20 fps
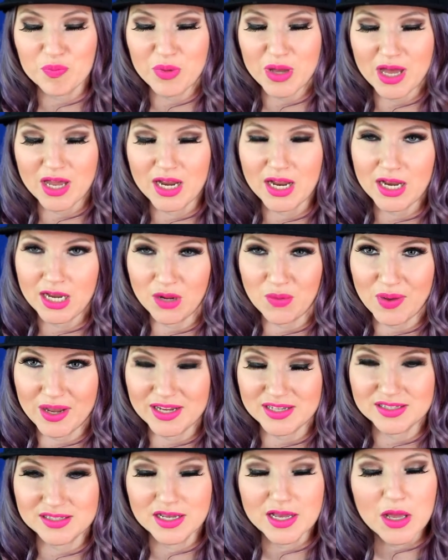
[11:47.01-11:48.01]
But
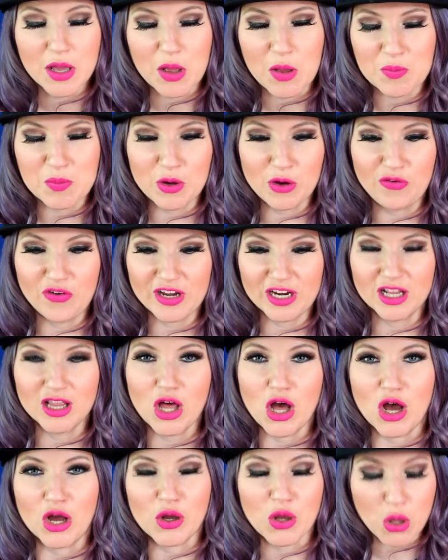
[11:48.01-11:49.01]
anyways, moving
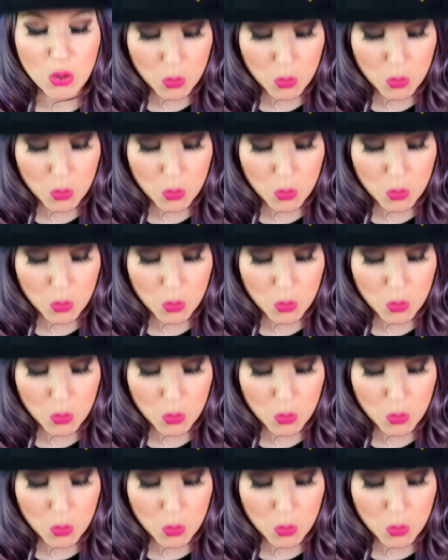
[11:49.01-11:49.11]
along.